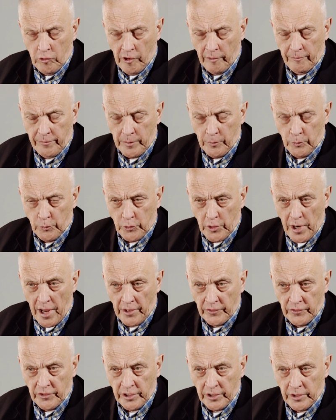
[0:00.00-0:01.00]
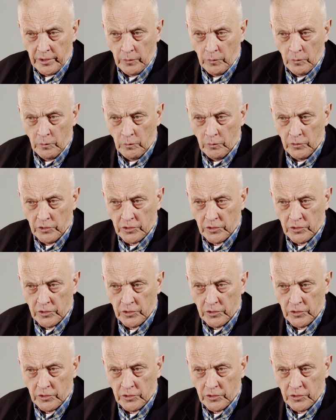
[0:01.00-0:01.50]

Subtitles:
who have been branding